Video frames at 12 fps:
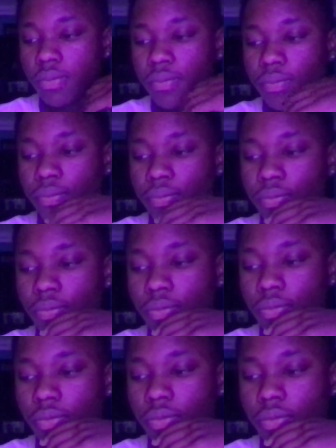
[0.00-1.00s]

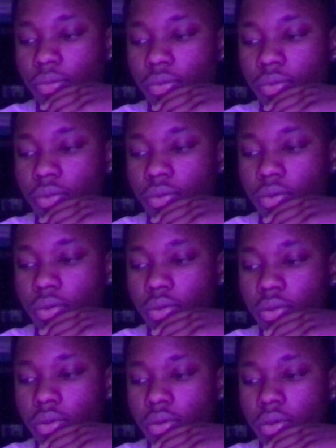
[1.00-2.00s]

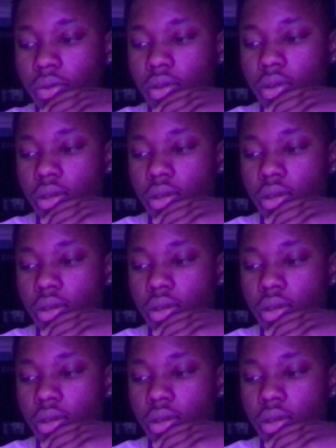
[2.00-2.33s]
(no one is talking)